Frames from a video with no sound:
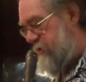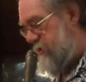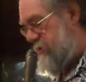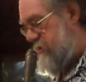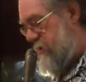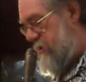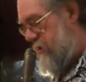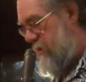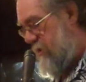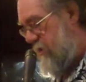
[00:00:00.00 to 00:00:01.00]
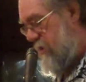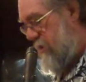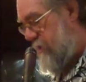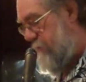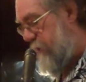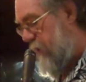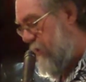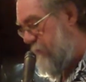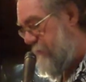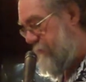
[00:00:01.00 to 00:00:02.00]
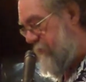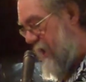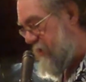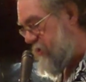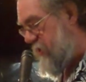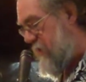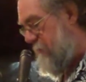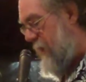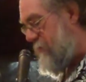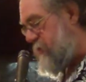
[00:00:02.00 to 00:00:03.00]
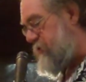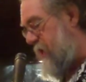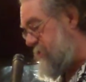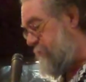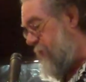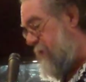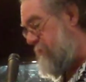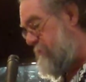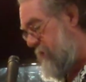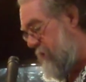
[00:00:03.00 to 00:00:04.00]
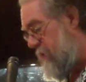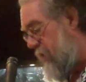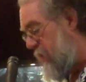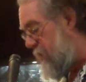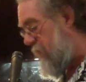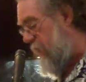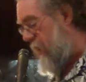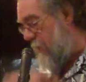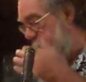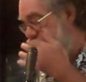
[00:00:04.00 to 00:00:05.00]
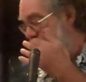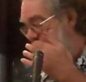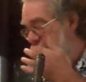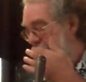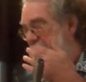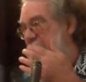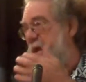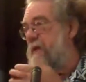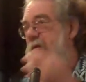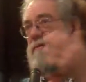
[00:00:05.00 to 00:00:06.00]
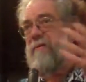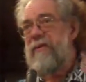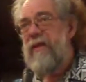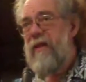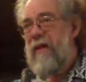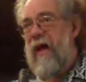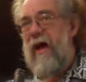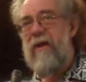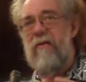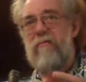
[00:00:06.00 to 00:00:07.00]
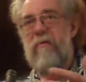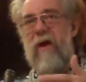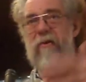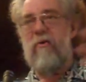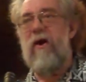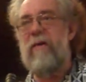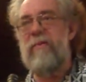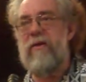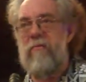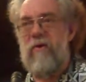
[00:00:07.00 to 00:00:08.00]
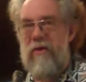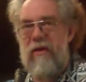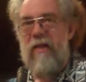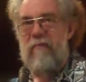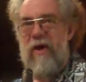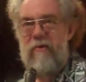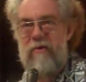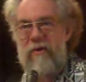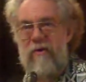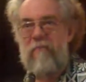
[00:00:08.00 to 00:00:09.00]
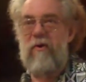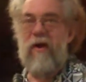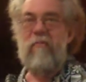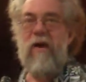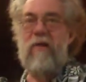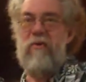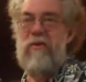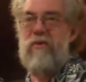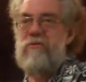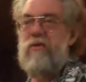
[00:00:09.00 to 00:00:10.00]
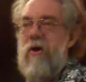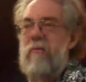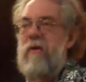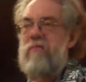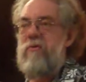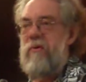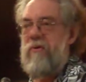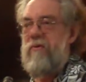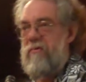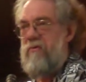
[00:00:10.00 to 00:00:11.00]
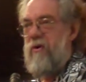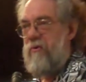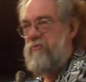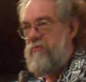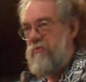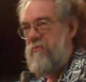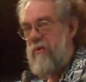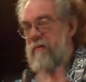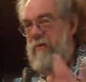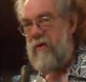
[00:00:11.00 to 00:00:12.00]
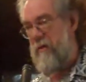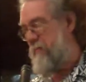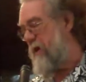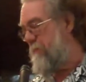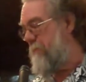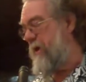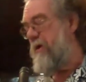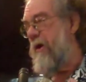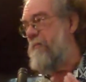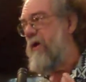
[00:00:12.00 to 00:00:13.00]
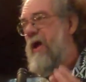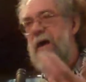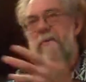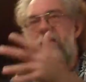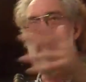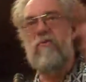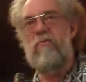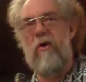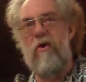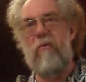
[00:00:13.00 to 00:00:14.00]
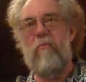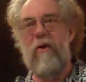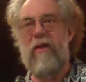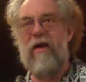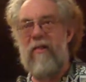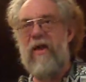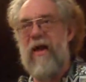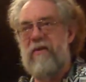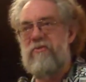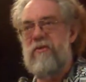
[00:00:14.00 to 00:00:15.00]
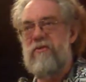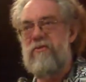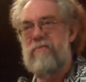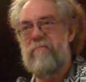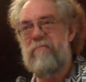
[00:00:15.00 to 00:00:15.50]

is the poem actually about the transplant in a way, and I don't know how many were in Colorado here. Where I read this at home, everyone knows what I'm talking about. But how many of you know what LAX is?